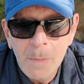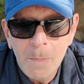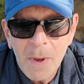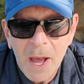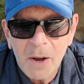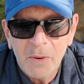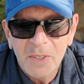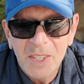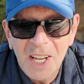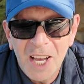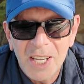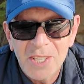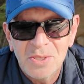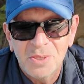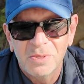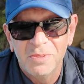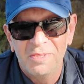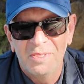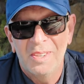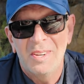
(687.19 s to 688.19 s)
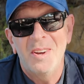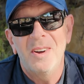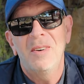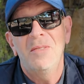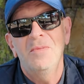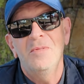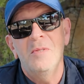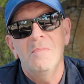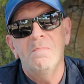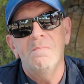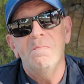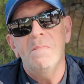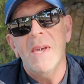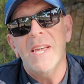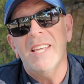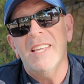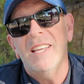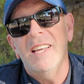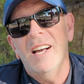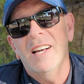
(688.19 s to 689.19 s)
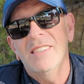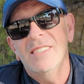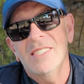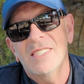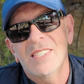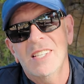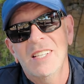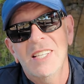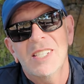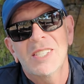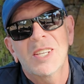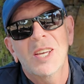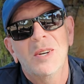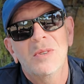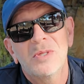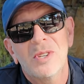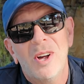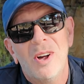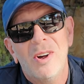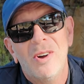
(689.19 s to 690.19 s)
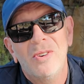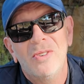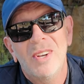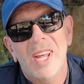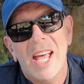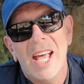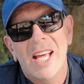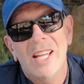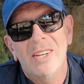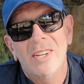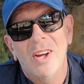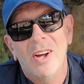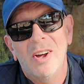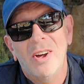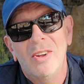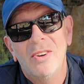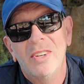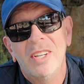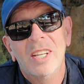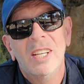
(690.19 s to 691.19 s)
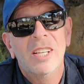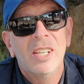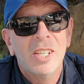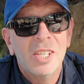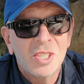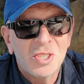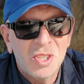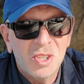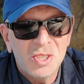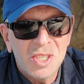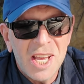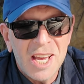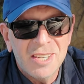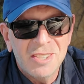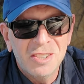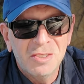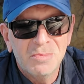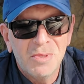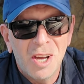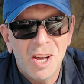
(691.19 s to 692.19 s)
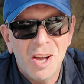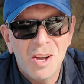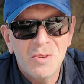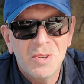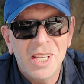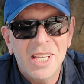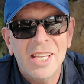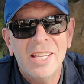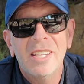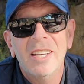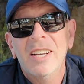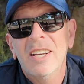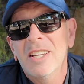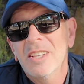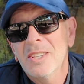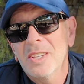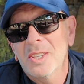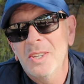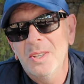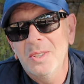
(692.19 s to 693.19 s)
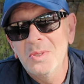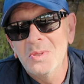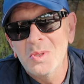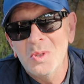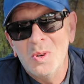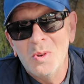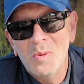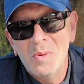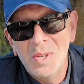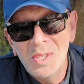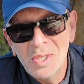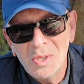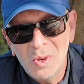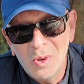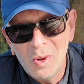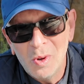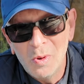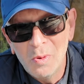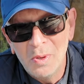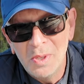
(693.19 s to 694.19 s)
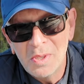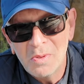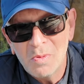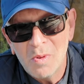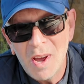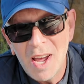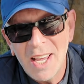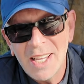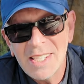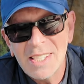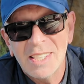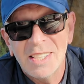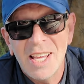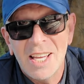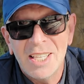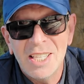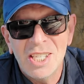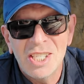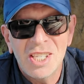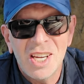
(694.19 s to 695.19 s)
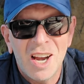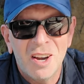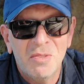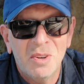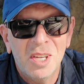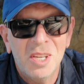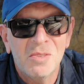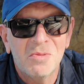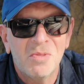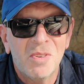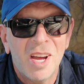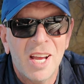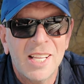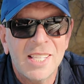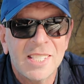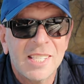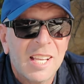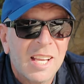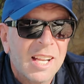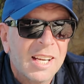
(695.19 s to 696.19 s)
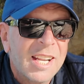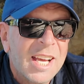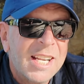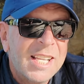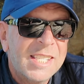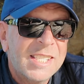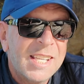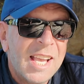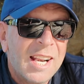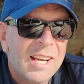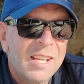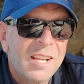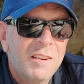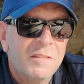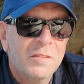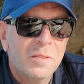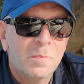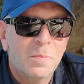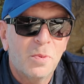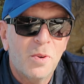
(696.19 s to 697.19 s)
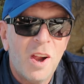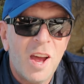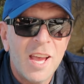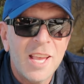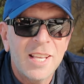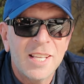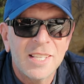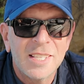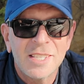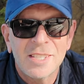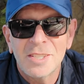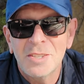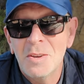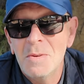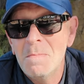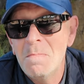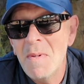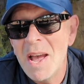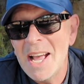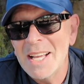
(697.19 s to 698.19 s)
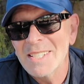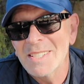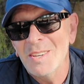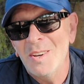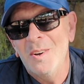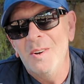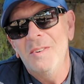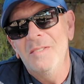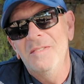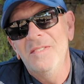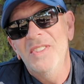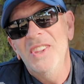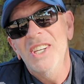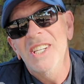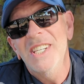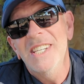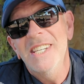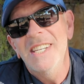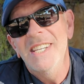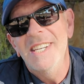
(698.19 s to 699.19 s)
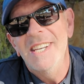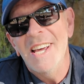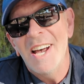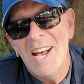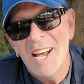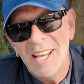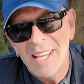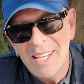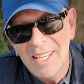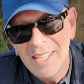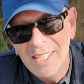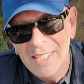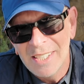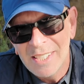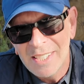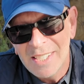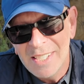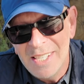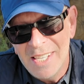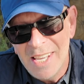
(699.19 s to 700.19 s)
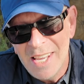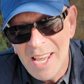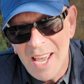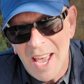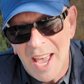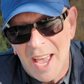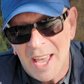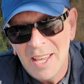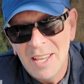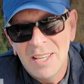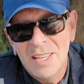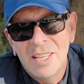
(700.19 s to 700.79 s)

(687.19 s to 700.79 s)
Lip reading: Baron Nigel of the Big Guns. The list goes on and on. So Daniel Mahoney, the girl who's always right, Lady Sherry right, Lady Sally of the Briars, Sir Matt of the Dyers, yeah,